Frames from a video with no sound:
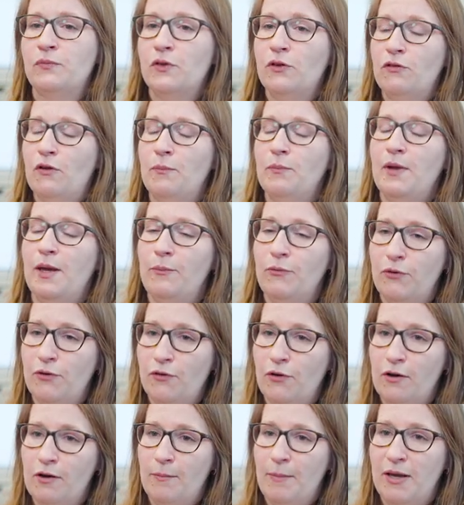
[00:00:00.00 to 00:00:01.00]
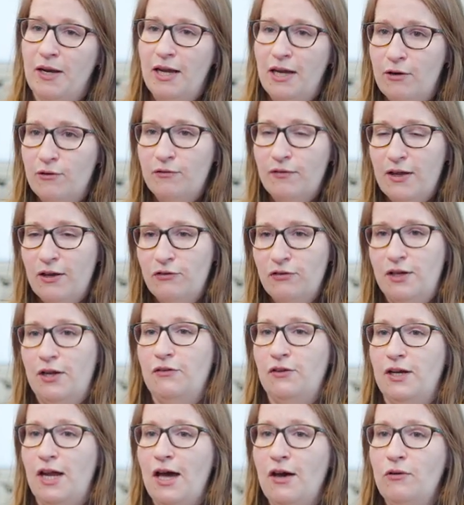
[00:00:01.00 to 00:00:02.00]
Sometimes we talk about innovation
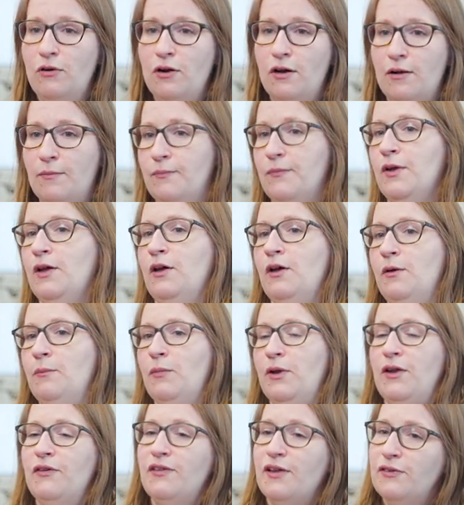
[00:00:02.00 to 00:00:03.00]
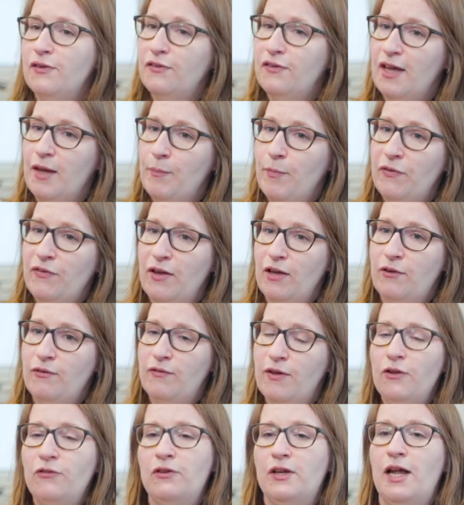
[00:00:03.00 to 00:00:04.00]
as an outcome, but is that the same as
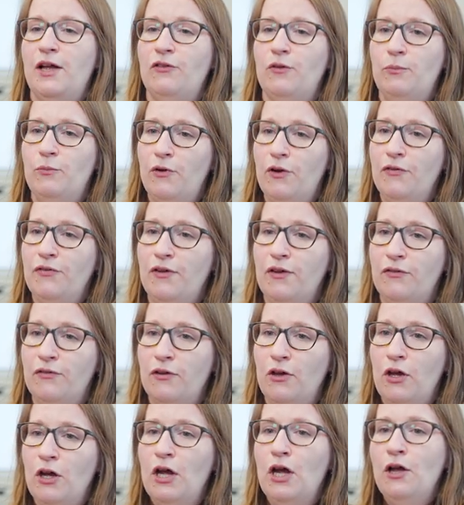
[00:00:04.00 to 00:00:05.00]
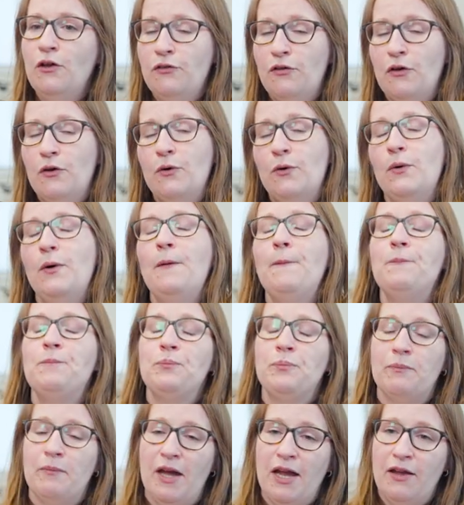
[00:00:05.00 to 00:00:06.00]
innovation as a process? So
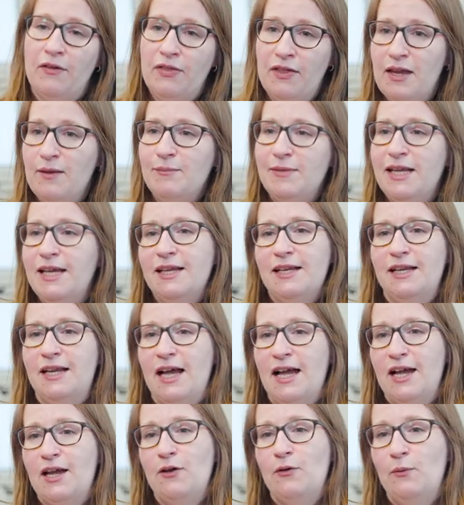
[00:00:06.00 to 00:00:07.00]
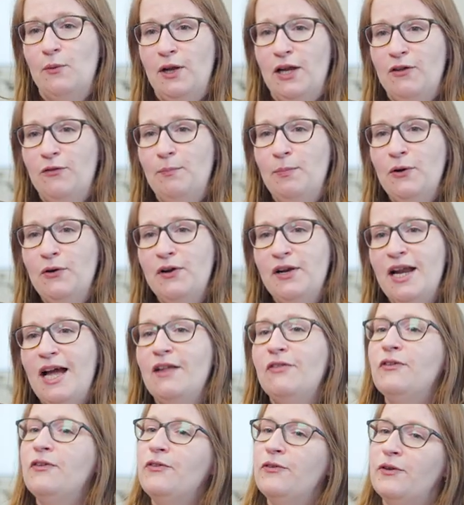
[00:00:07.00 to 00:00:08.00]
my theme lead and I will explore
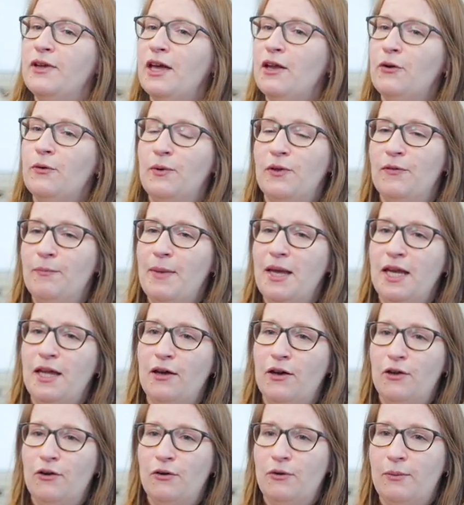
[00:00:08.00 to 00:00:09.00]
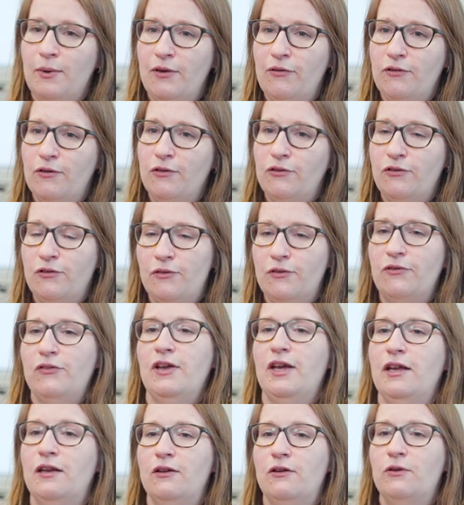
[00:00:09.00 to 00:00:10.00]
that together with many other researchers
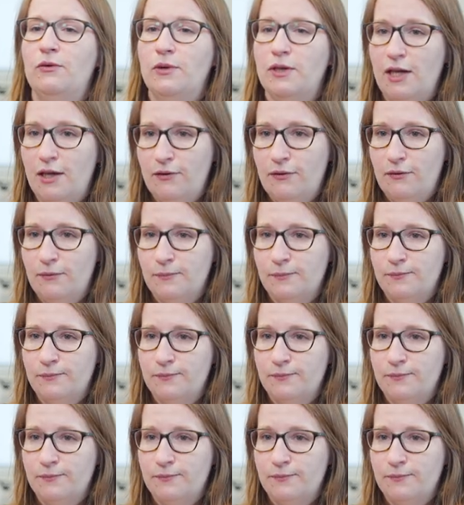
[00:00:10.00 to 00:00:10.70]
in CREATE.